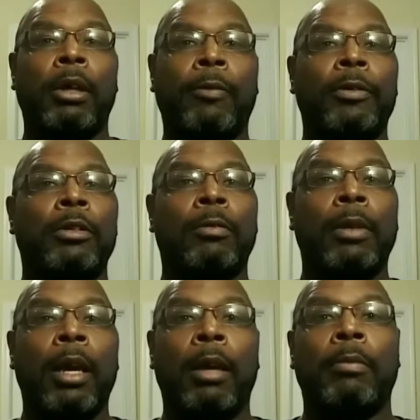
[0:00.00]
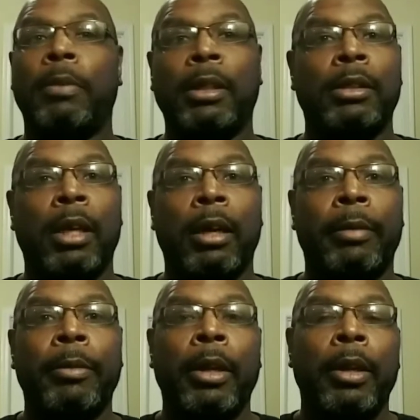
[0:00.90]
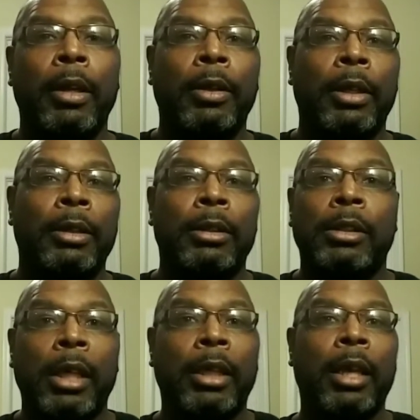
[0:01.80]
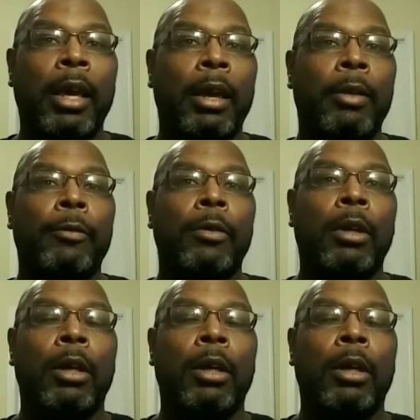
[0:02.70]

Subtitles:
offensive line big time in the second half.